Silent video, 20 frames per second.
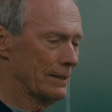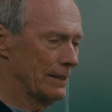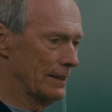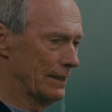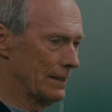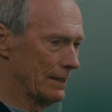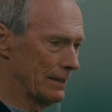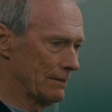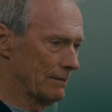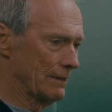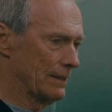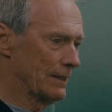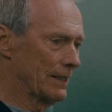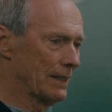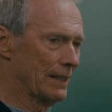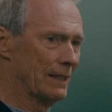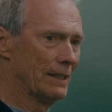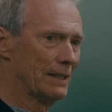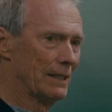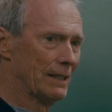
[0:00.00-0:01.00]
hinted that
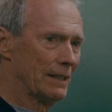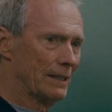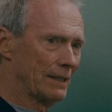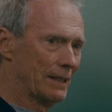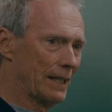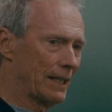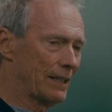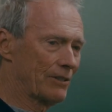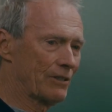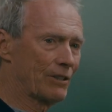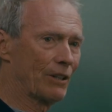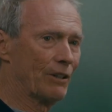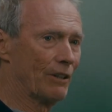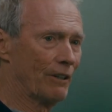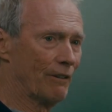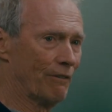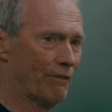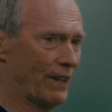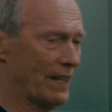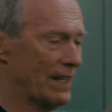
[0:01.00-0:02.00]
Gran Torino would be
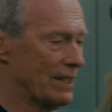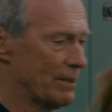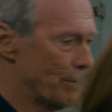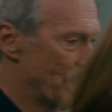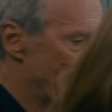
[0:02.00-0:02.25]
his final